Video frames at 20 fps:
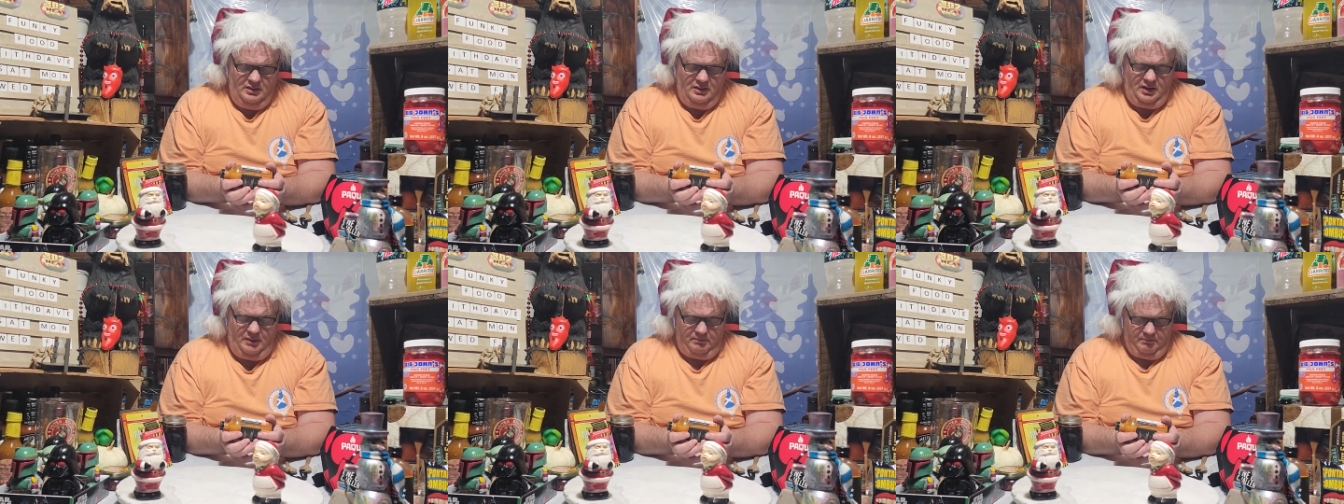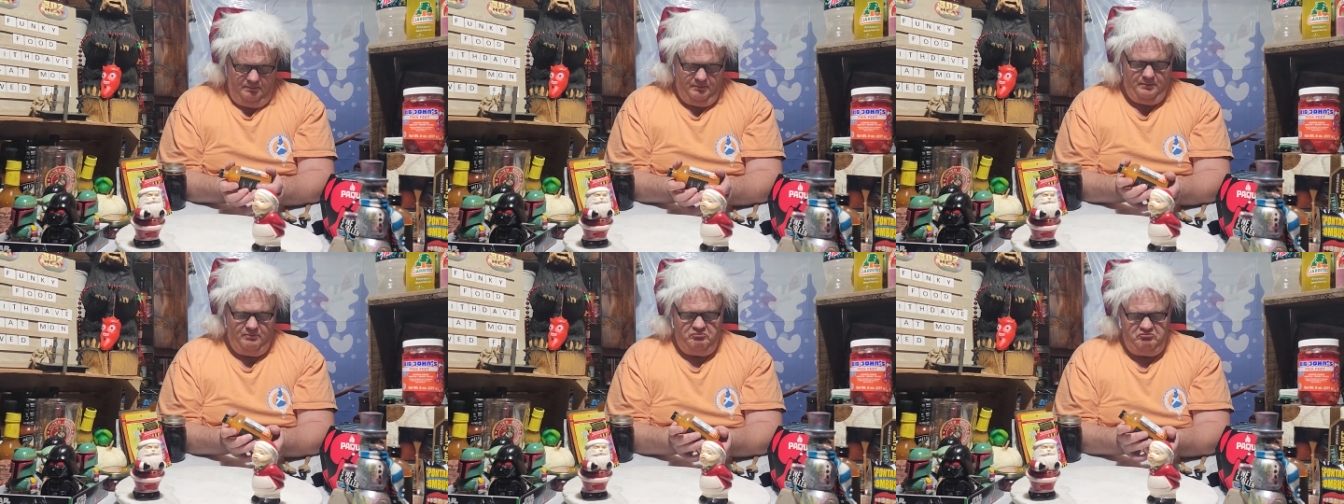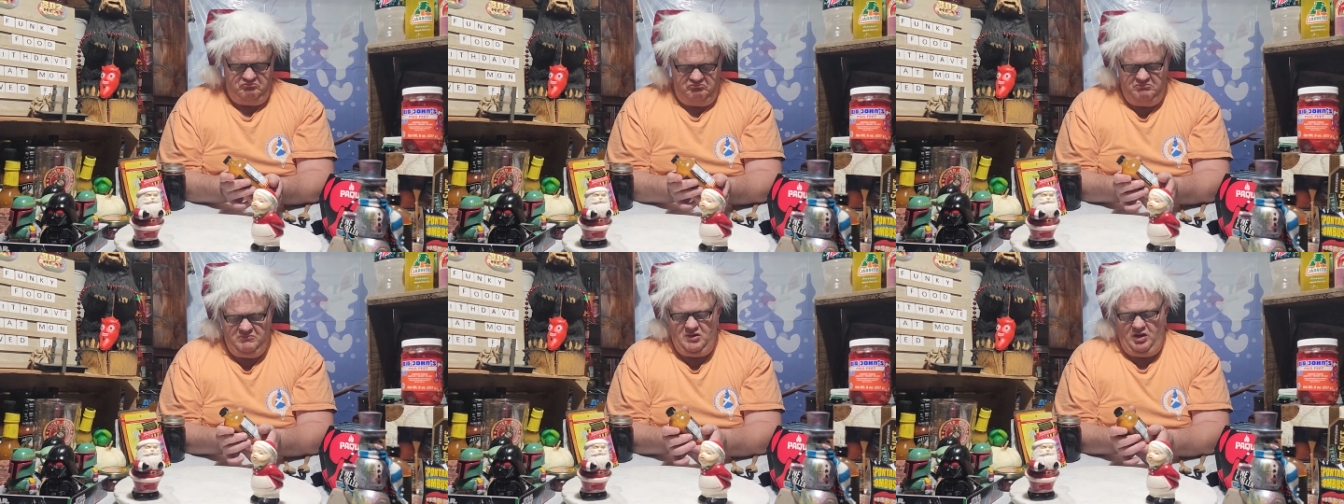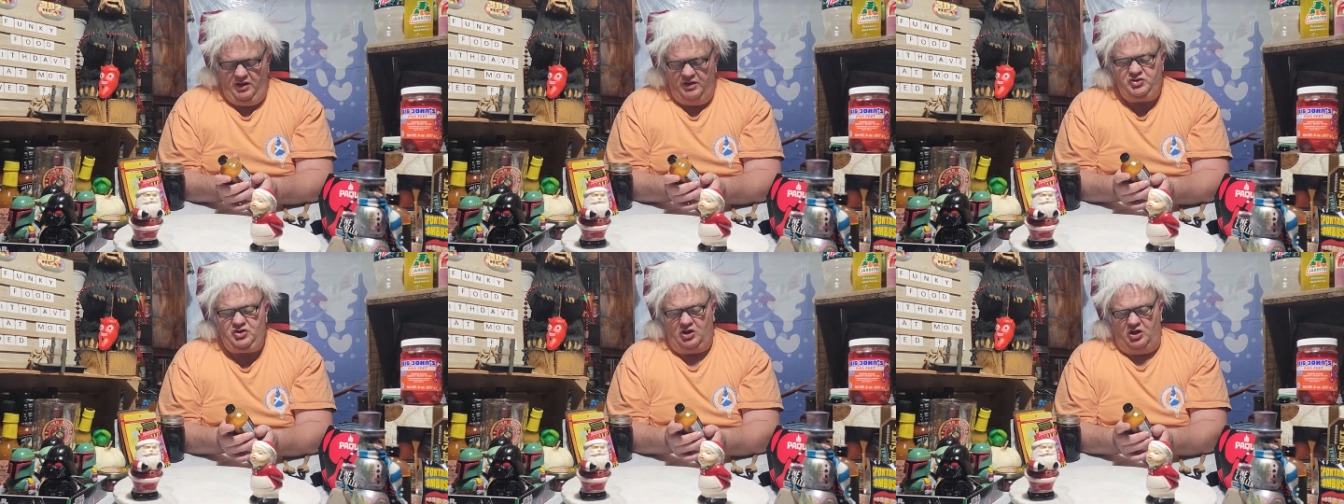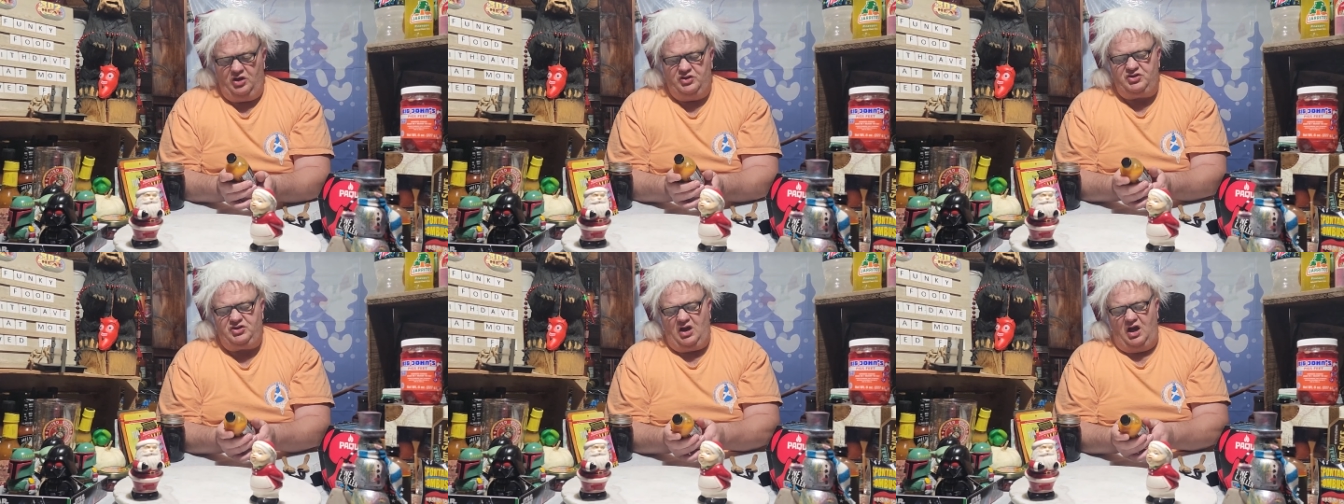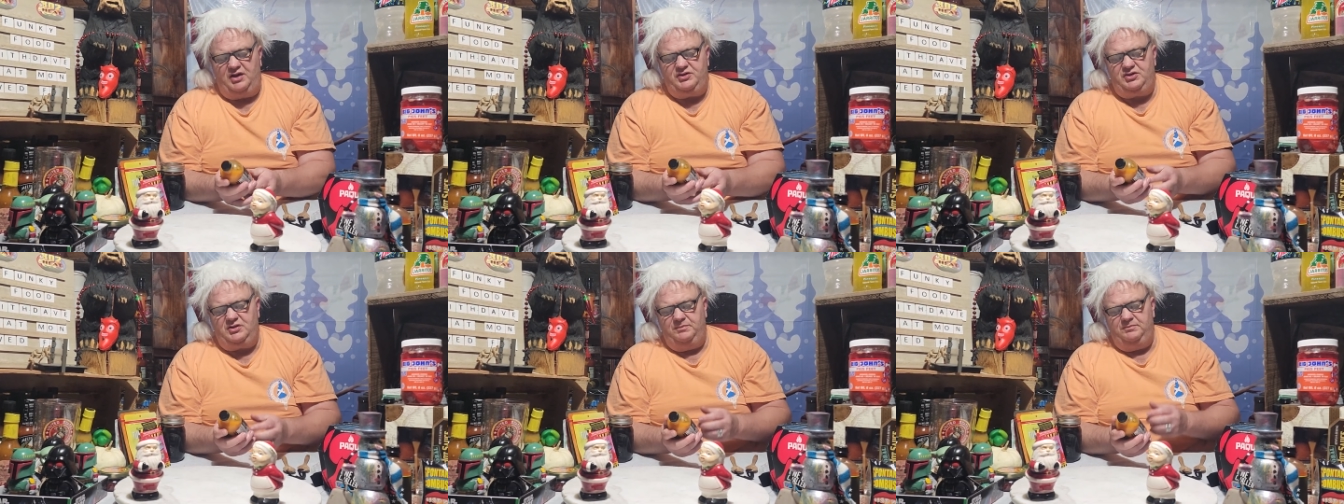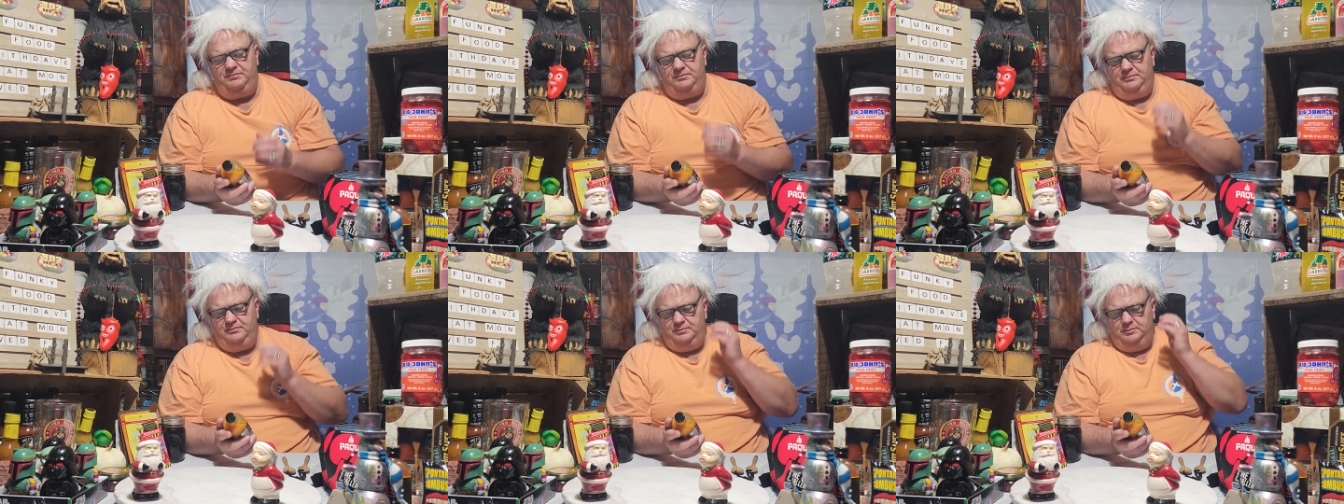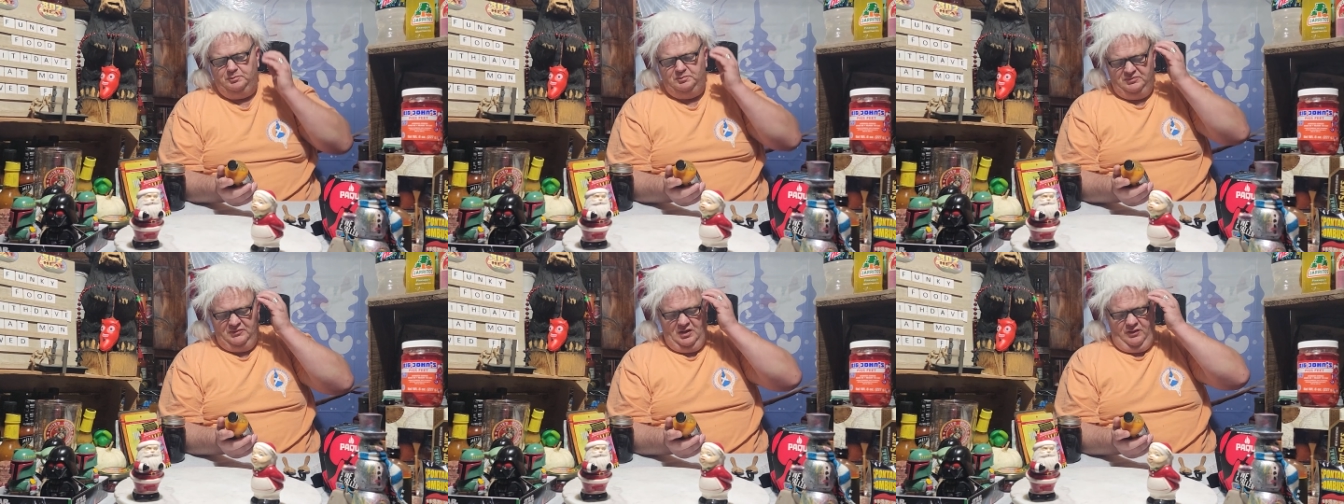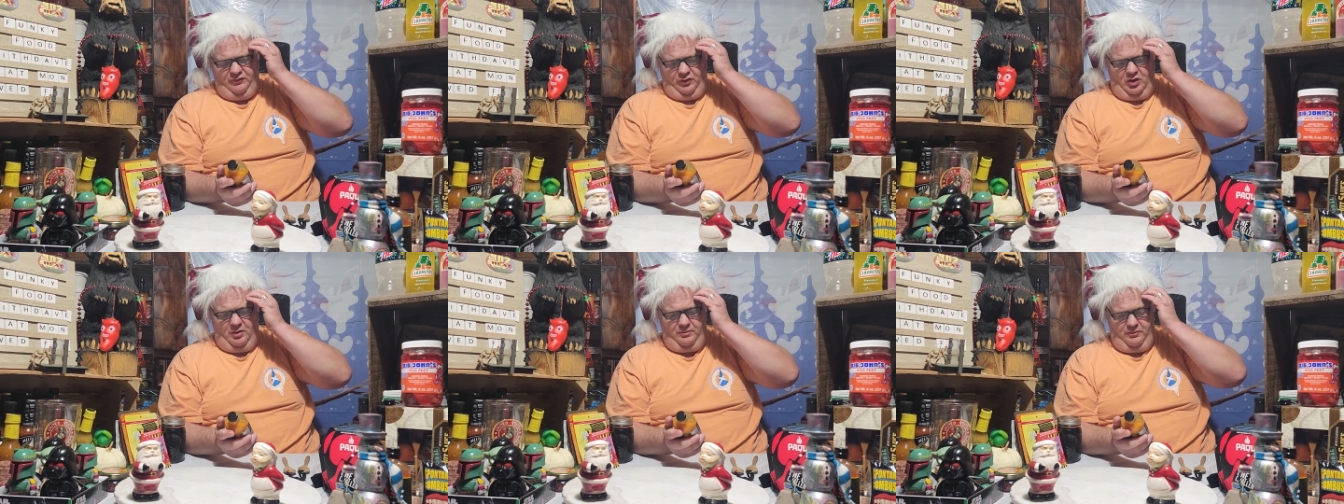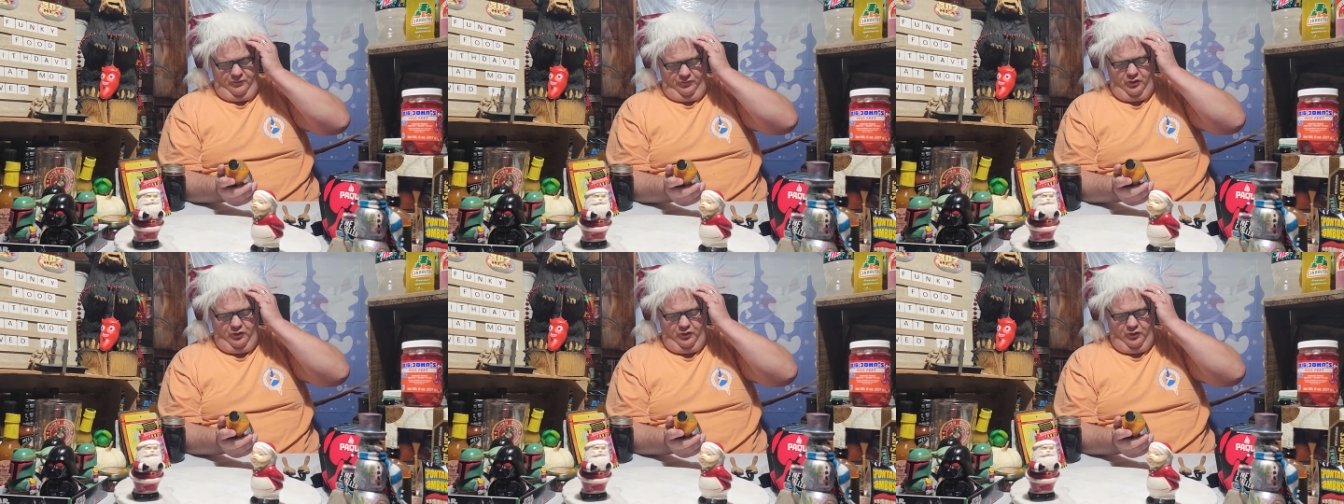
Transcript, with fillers: Yep, it's a good sauce for,